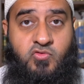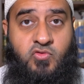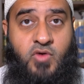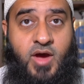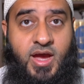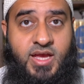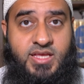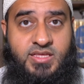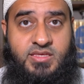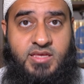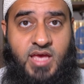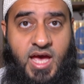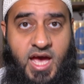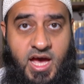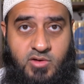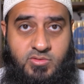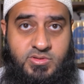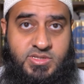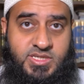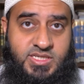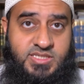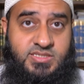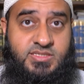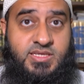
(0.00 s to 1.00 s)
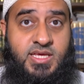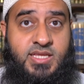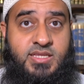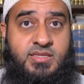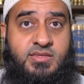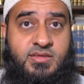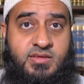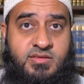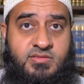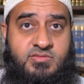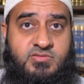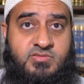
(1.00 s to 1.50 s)
write out the
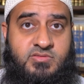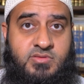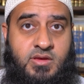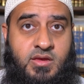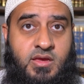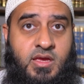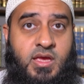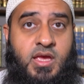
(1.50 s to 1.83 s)
sentence.